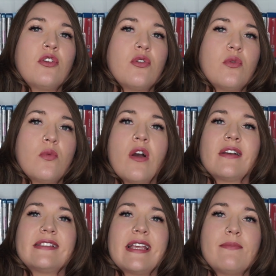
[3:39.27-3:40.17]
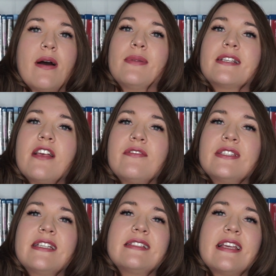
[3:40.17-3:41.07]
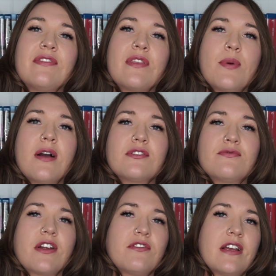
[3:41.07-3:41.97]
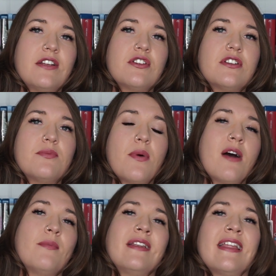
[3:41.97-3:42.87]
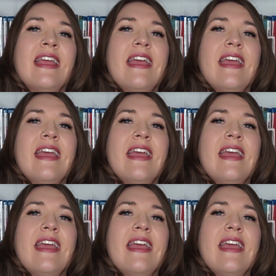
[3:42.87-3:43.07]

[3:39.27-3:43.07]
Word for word: who works in public services in the Parks and Recreation department